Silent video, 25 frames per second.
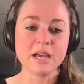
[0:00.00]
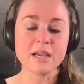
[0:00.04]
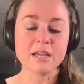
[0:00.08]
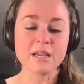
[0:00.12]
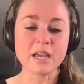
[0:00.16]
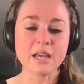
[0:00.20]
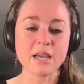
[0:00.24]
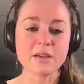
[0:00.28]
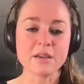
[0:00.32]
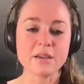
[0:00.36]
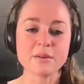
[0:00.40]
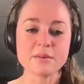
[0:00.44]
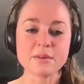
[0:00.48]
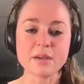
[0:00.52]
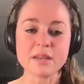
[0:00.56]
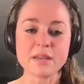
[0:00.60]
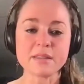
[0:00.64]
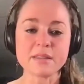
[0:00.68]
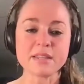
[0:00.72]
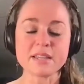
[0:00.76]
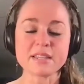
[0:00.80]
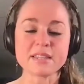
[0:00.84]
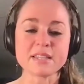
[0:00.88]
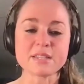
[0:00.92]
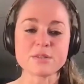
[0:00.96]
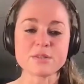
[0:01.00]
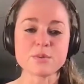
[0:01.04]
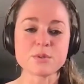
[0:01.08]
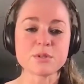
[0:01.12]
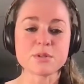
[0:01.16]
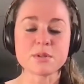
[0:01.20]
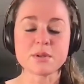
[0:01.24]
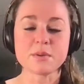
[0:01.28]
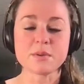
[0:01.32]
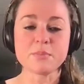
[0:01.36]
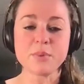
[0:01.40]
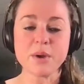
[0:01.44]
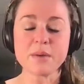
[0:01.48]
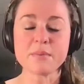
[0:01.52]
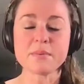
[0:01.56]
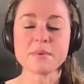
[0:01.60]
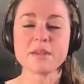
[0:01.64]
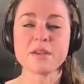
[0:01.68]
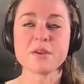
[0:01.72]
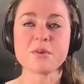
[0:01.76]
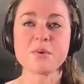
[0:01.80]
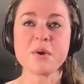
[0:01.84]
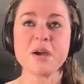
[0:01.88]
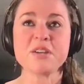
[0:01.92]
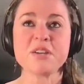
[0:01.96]
I think this was
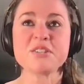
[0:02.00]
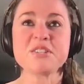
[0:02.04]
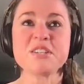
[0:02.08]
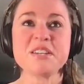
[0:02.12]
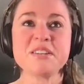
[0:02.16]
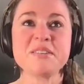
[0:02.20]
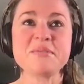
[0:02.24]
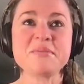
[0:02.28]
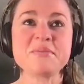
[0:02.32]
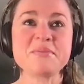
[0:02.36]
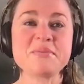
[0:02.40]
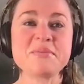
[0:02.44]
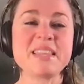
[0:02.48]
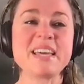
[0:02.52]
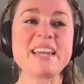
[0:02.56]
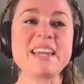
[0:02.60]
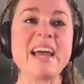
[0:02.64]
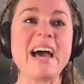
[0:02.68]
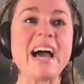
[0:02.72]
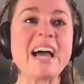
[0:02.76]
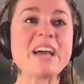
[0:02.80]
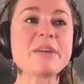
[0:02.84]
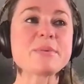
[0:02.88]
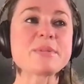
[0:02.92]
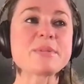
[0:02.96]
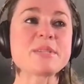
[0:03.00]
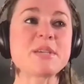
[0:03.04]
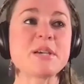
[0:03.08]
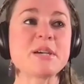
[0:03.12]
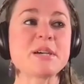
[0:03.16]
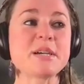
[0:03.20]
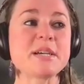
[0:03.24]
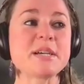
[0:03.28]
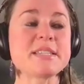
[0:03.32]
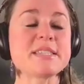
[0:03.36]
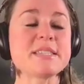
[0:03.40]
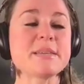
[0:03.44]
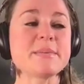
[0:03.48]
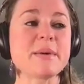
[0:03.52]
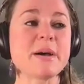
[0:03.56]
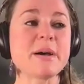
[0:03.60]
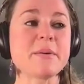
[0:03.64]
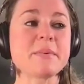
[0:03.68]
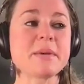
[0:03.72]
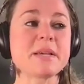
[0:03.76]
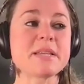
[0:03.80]
probably a question that I was curious about,